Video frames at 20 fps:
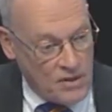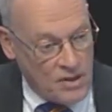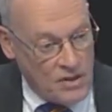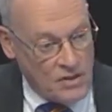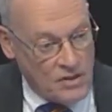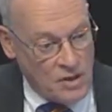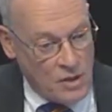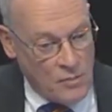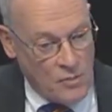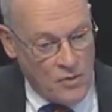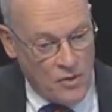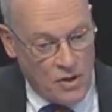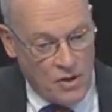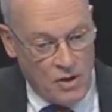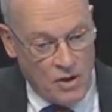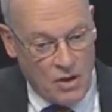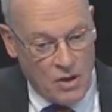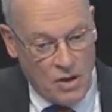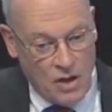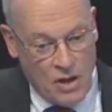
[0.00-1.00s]
some of the
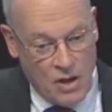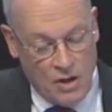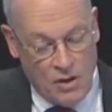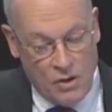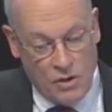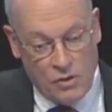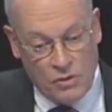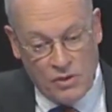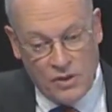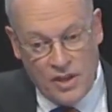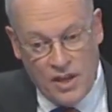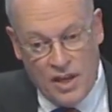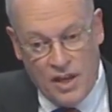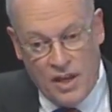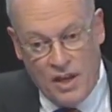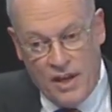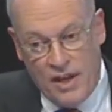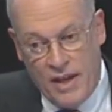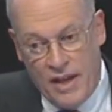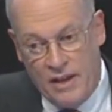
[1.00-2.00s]
early
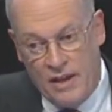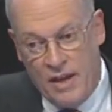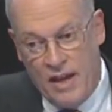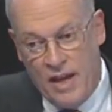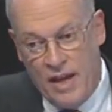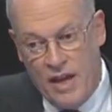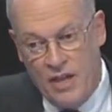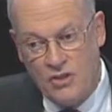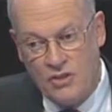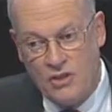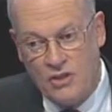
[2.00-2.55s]
NIH